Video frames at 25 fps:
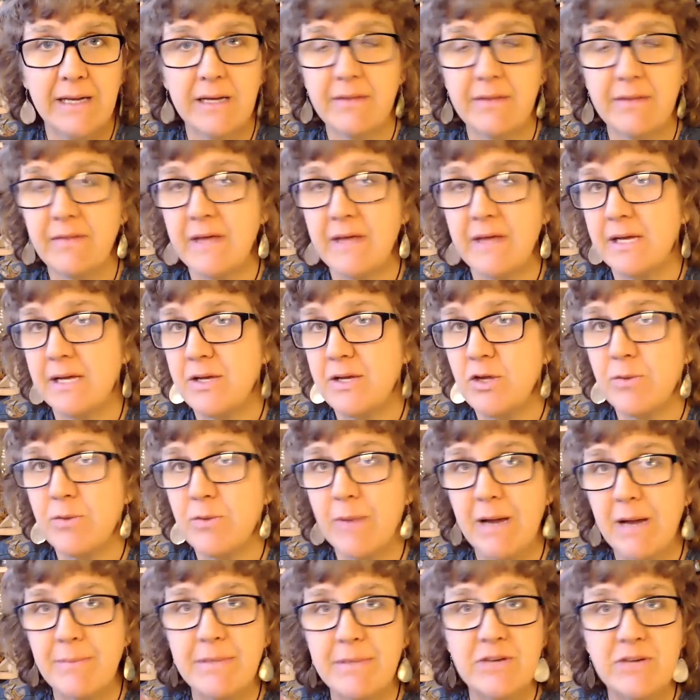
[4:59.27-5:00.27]
and then you
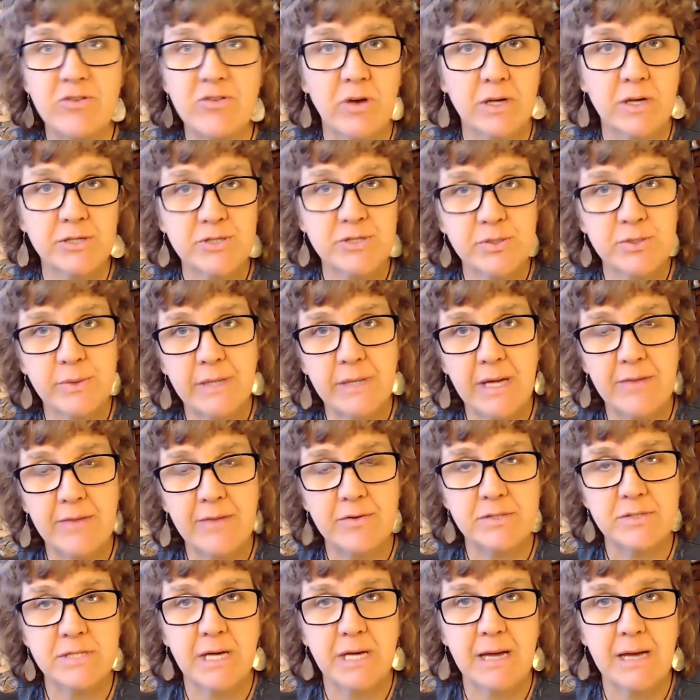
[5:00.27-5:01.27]
might be drawn to another
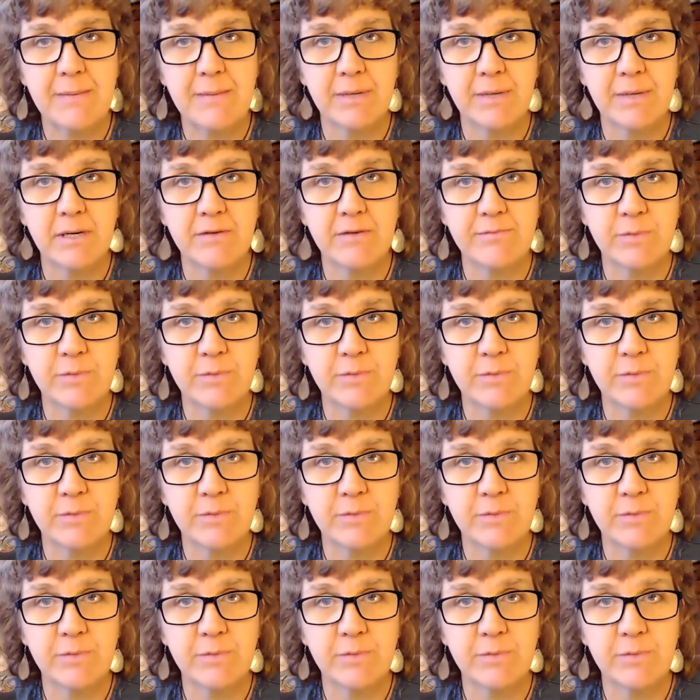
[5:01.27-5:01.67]
type of